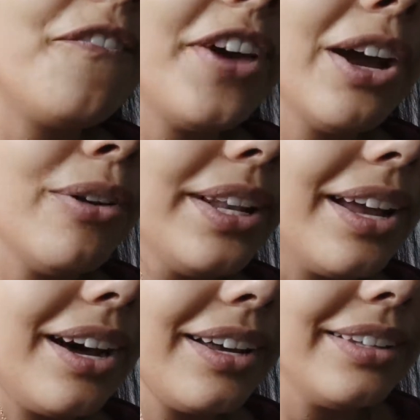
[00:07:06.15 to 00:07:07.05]
Very
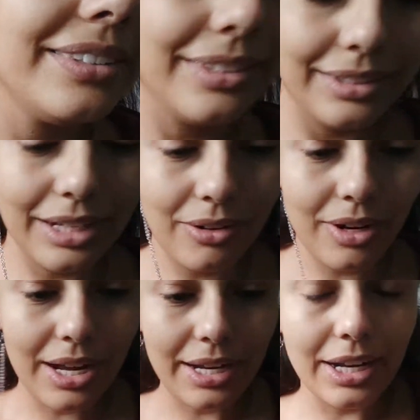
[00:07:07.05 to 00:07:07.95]
nice.
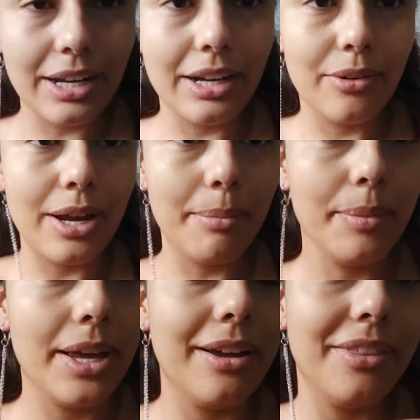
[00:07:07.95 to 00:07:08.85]
Now I'm gonna grab
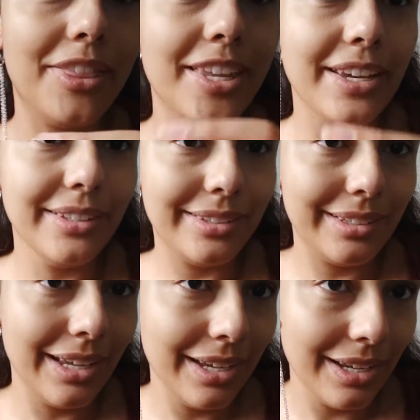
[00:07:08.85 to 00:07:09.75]

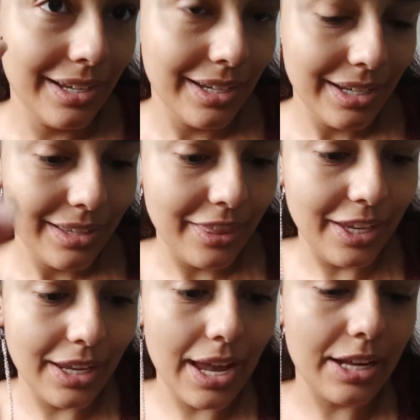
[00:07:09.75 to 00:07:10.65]
this
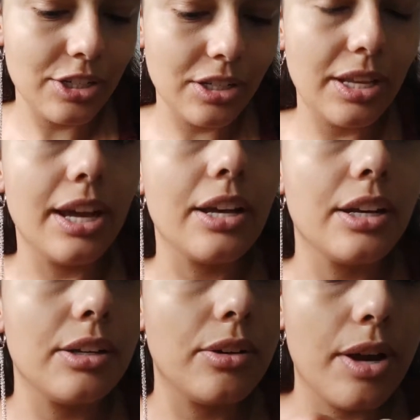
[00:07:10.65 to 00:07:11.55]
thing. Actually, I'm
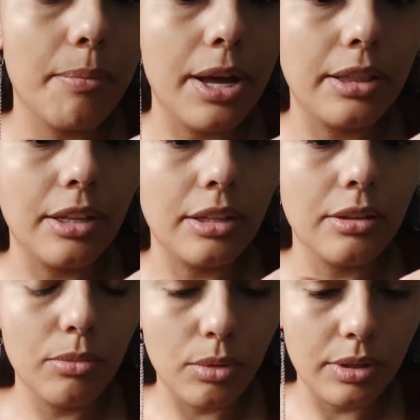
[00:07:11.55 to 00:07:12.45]
gonna grab
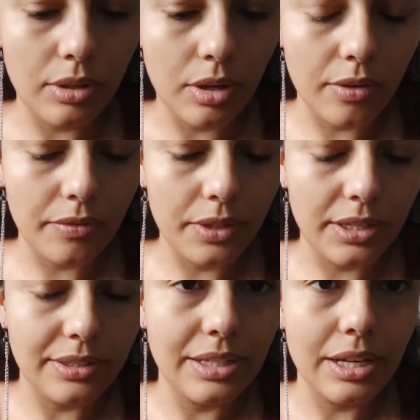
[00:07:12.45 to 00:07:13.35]
another one of
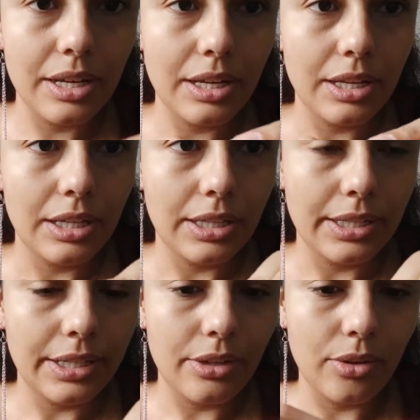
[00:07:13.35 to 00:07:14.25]
this
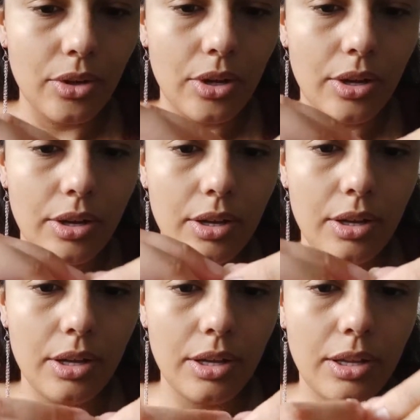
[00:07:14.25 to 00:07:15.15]
little
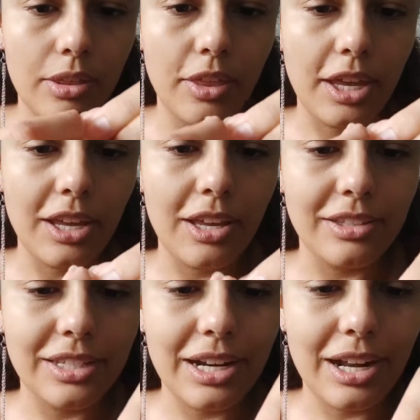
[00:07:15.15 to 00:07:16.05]

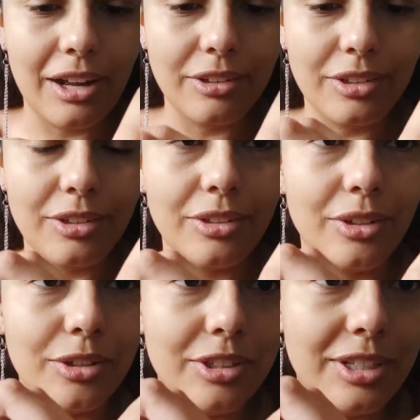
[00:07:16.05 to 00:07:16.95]
thingies that I also don't
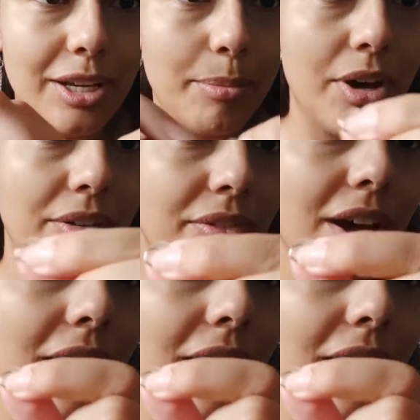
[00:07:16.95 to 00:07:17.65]
know the name of.